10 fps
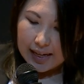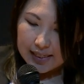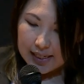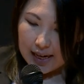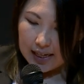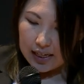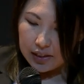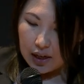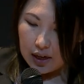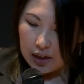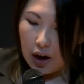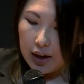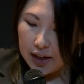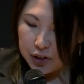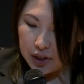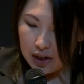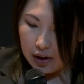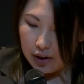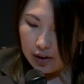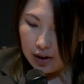1880s, a young
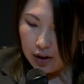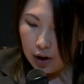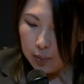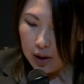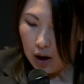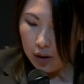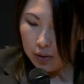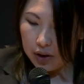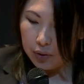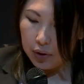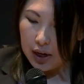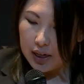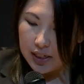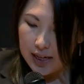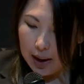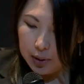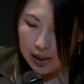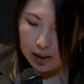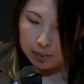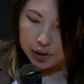engineer, Herman Hollerith created a
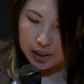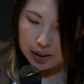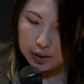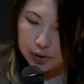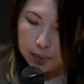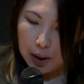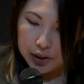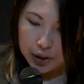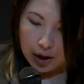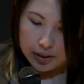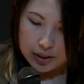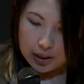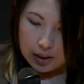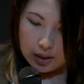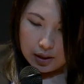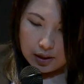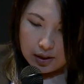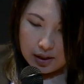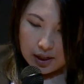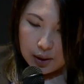tabulating machine using punch cards.
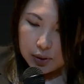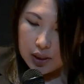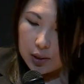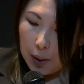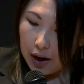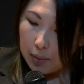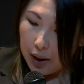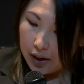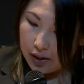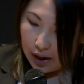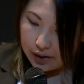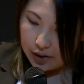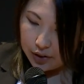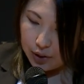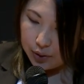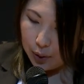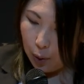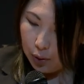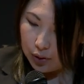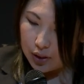He was inspired by conductors using
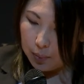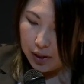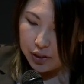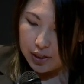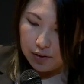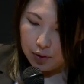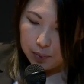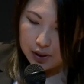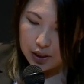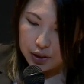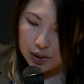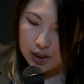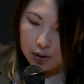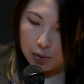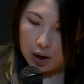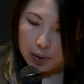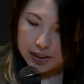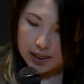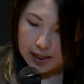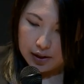holes to punch in different positions on a railway
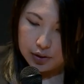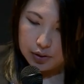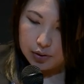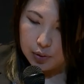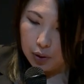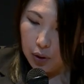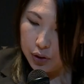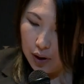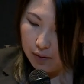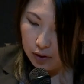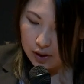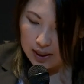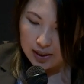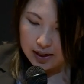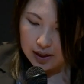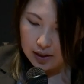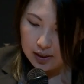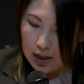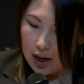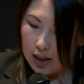ticket to record travel
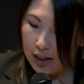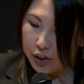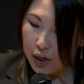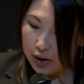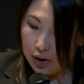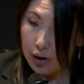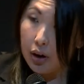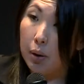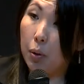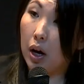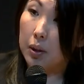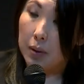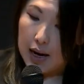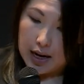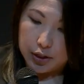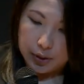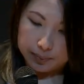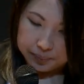details like gender and approximate age.